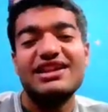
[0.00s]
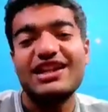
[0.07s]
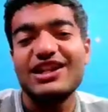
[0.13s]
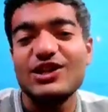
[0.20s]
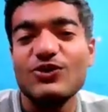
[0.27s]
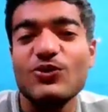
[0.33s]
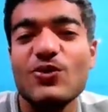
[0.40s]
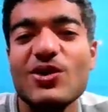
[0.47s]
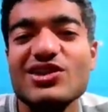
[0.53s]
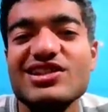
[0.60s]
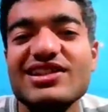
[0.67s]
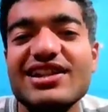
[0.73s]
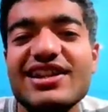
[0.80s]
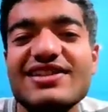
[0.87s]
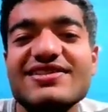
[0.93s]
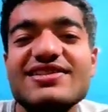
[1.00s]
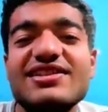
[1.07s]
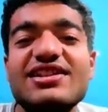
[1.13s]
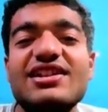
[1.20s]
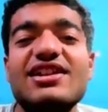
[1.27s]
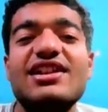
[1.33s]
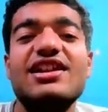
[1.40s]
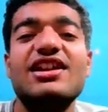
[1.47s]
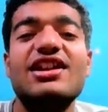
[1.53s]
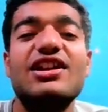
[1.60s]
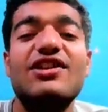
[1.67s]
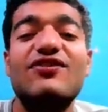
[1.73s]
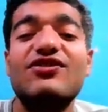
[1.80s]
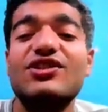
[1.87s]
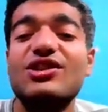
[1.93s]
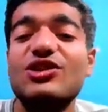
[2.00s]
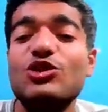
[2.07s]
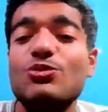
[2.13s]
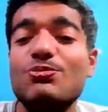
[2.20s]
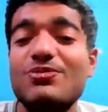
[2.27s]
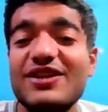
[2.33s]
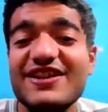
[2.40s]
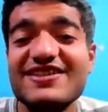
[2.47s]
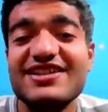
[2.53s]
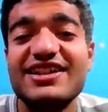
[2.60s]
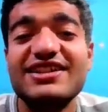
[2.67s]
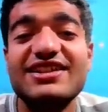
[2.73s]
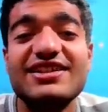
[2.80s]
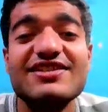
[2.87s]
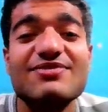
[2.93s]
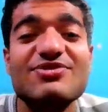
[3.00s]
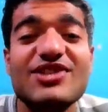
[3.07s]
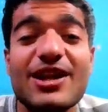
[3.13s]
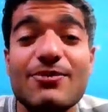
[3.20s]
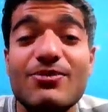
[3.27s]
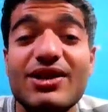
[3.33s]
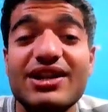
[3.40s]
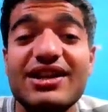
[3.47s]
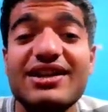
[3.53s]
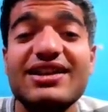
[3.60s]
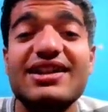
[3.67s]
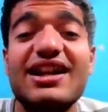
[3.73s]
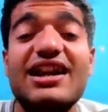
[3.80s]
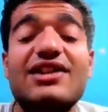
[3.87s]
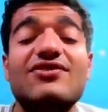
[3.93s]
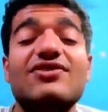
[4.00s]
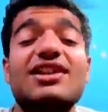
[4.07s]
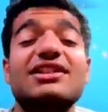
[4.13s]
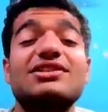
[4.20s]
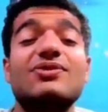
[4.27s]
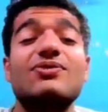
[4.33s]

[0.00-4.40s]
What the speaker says: Thank you for watching, guys. If you're new, please hit the subscribe button. And if you like the